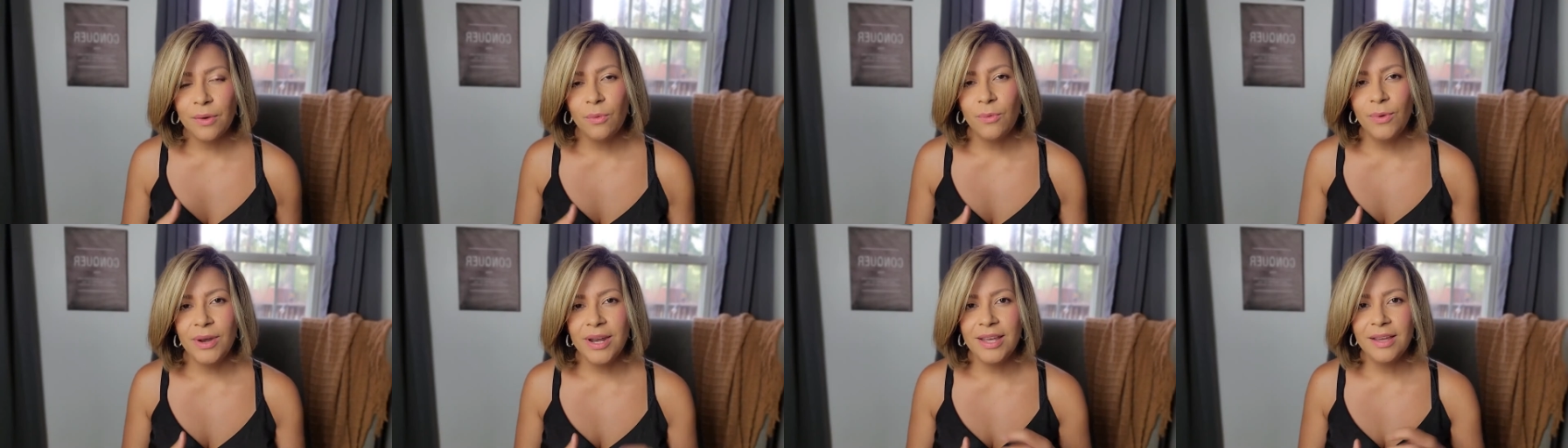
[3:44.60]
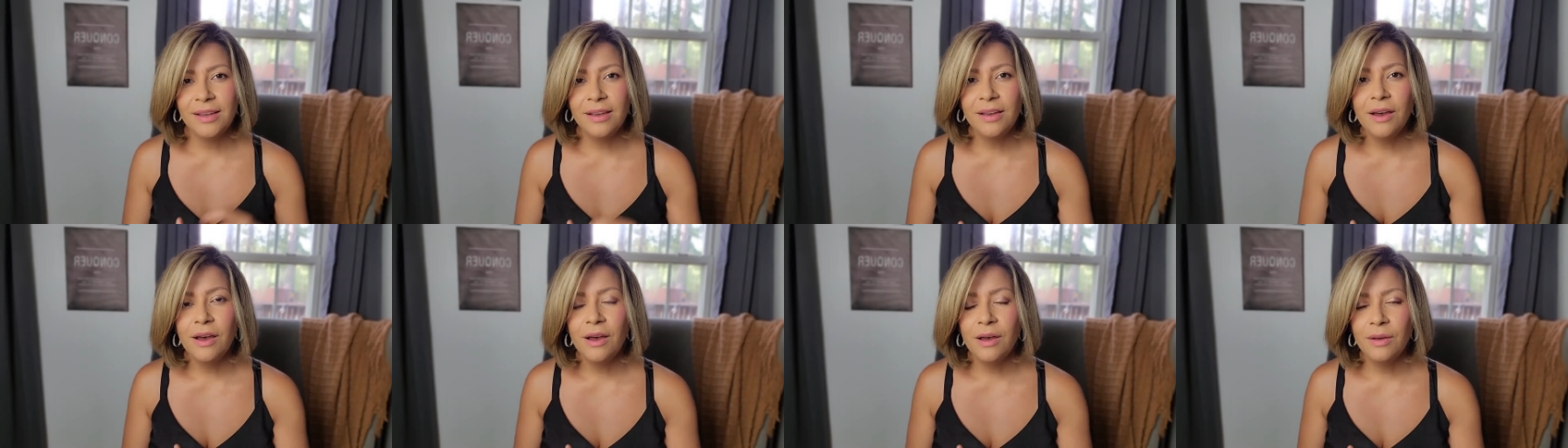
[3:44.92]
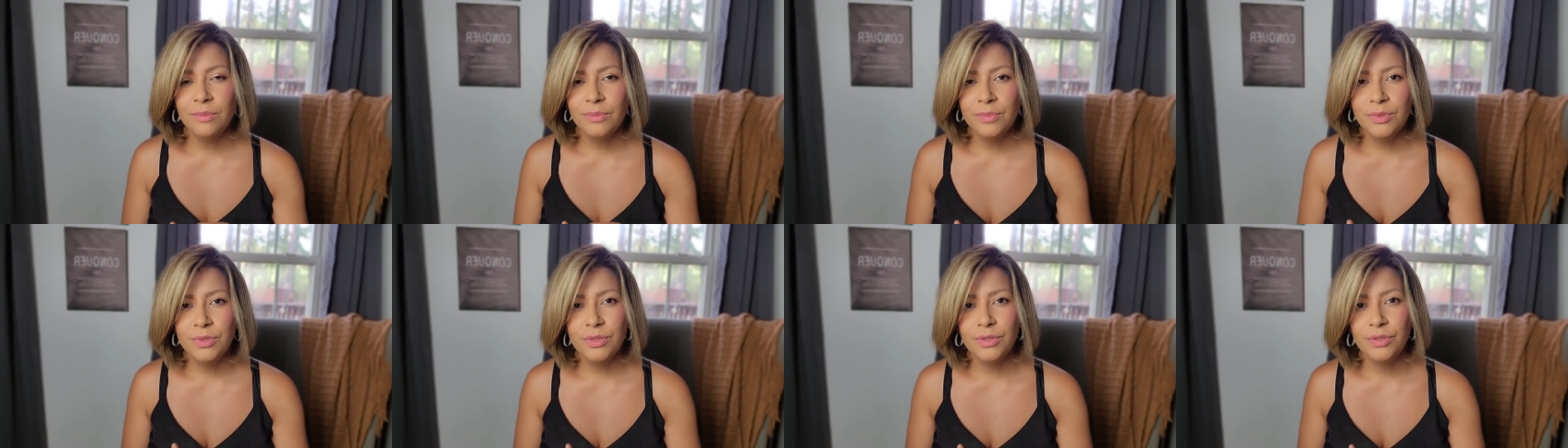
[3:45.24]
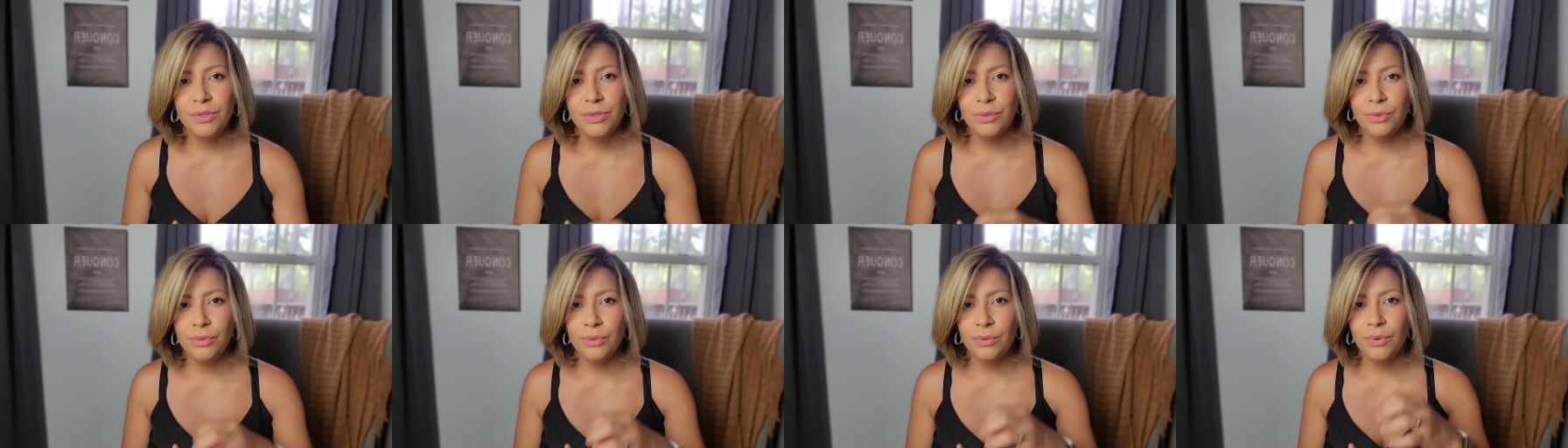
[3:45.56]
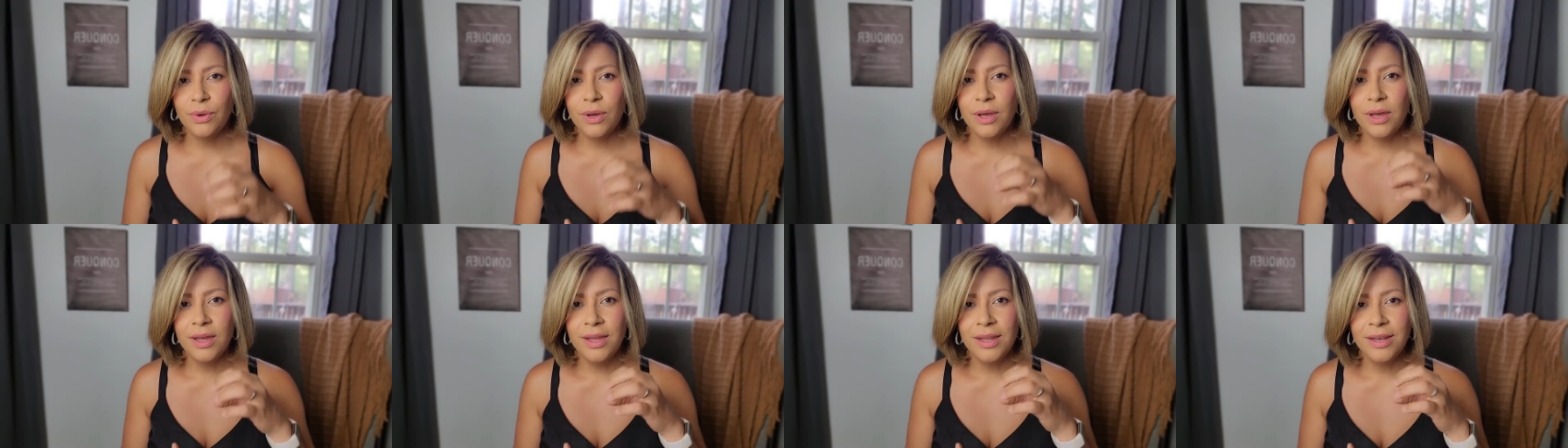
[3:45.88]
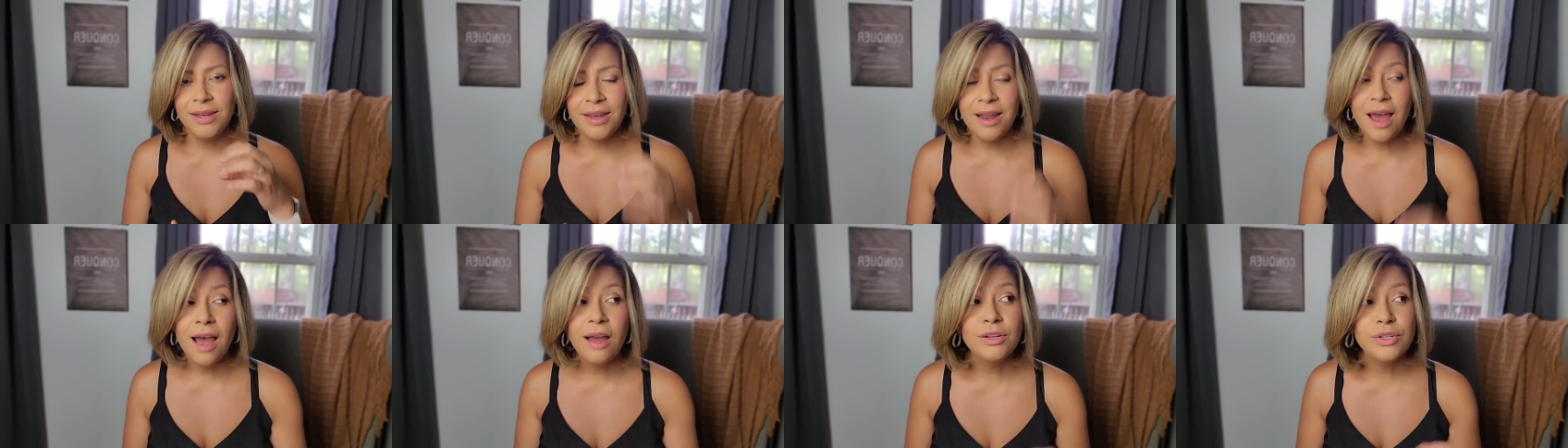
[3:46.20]
when it comes to
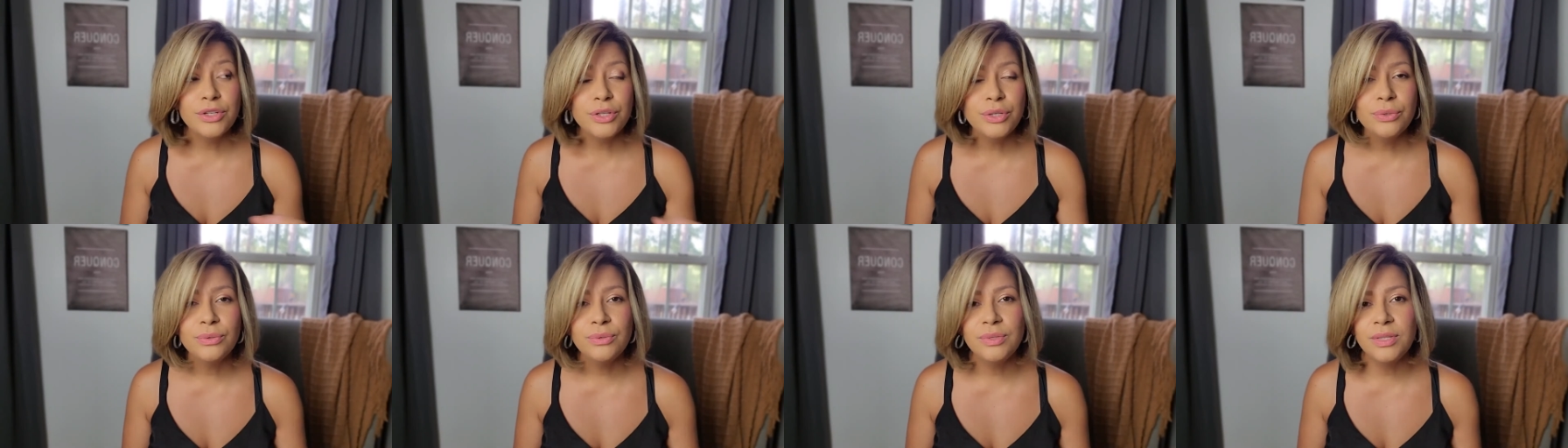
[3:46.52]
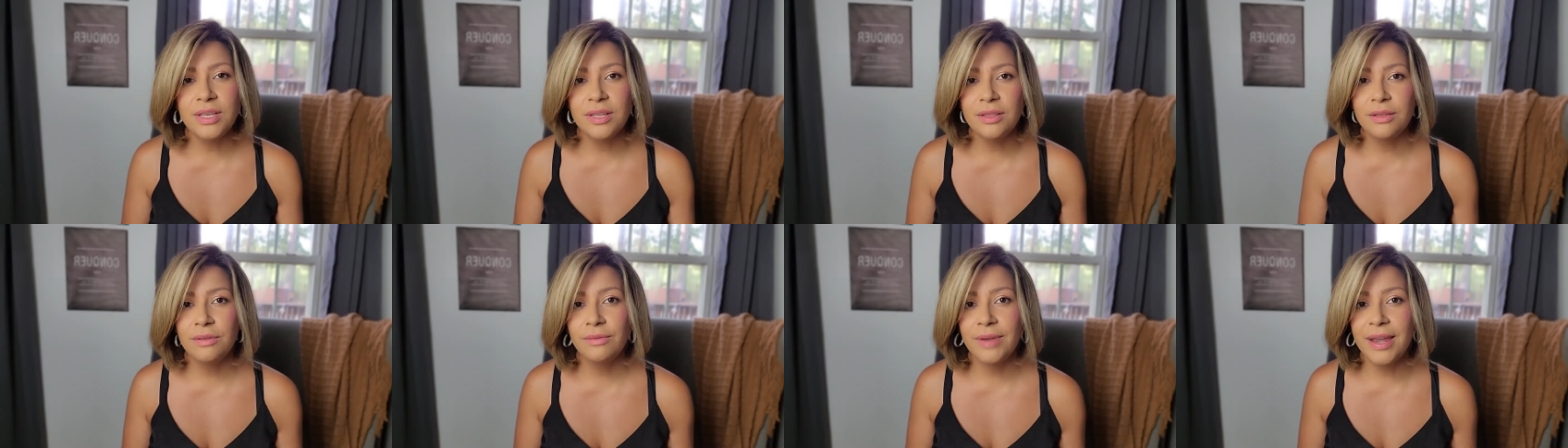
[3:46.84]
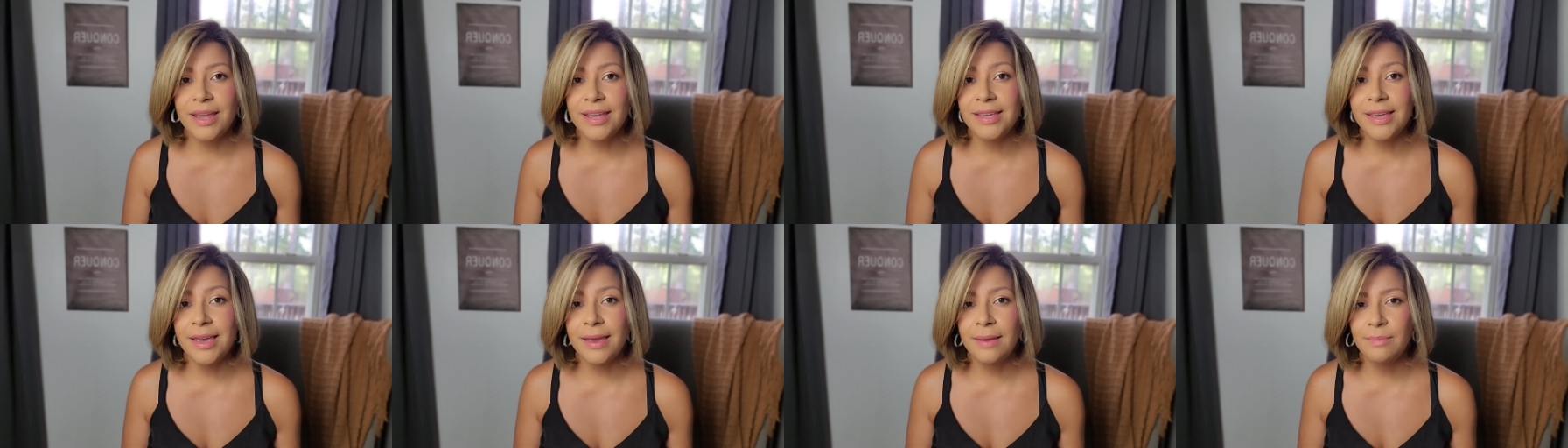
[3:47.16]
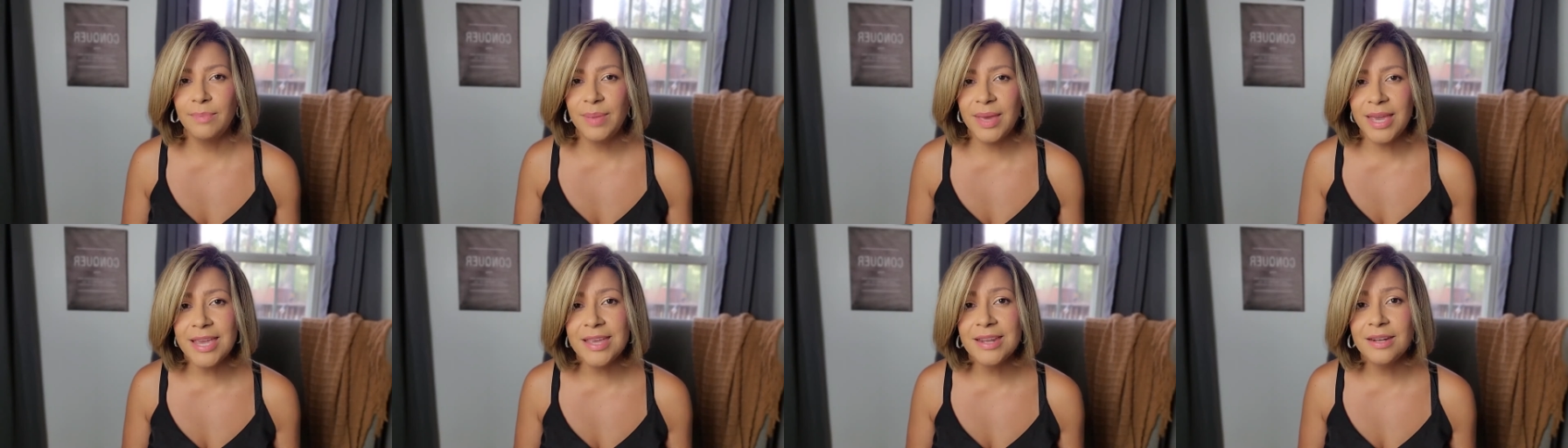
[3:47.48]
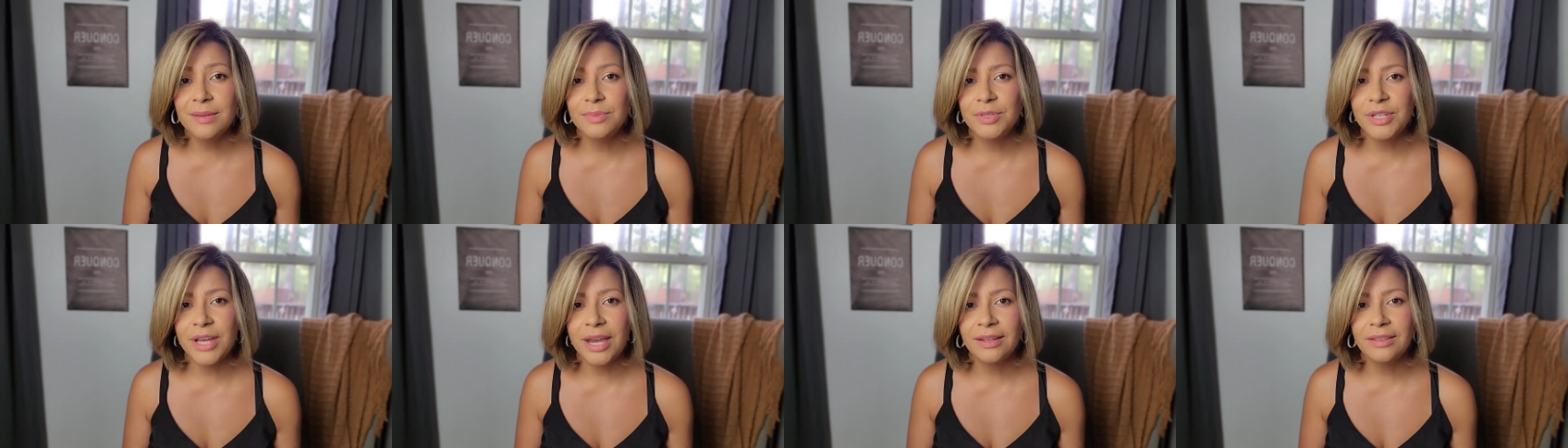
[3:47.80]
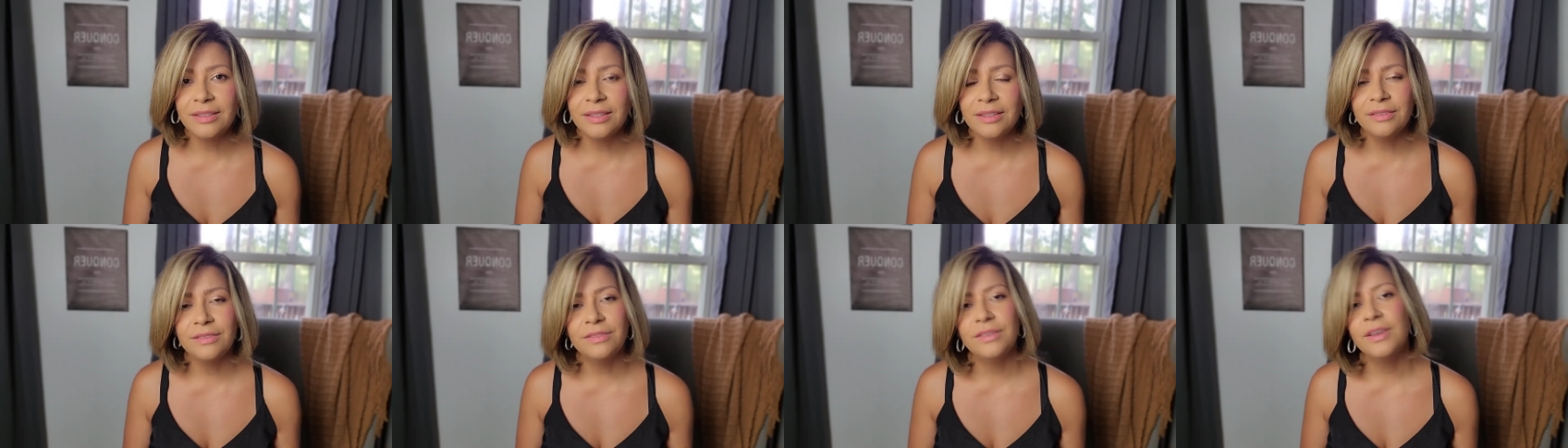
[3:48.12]
not choosing the right campaign
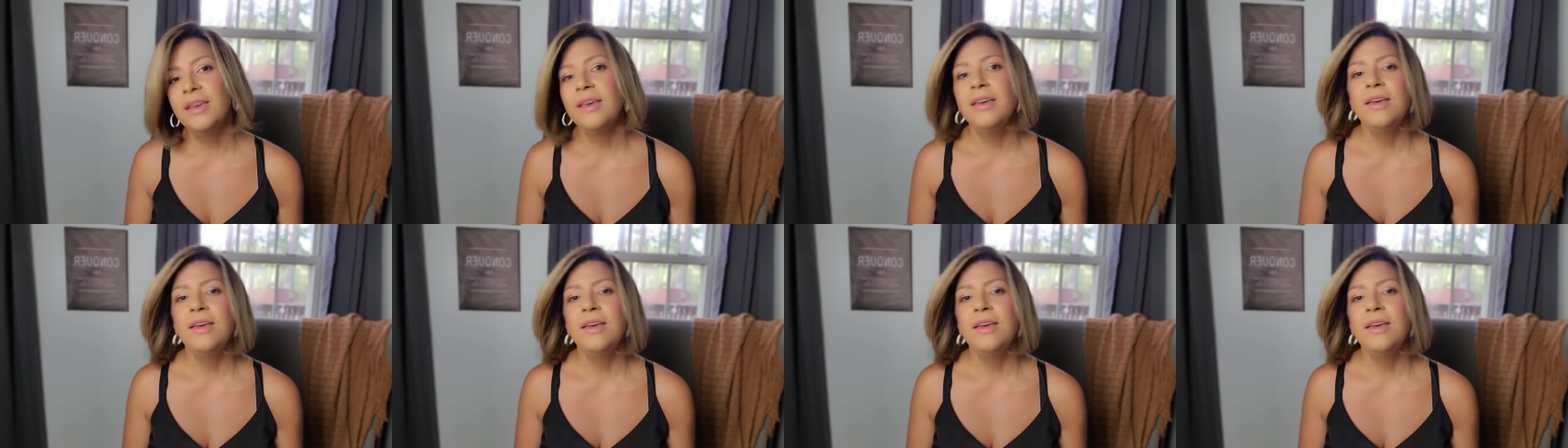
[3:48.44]
objective,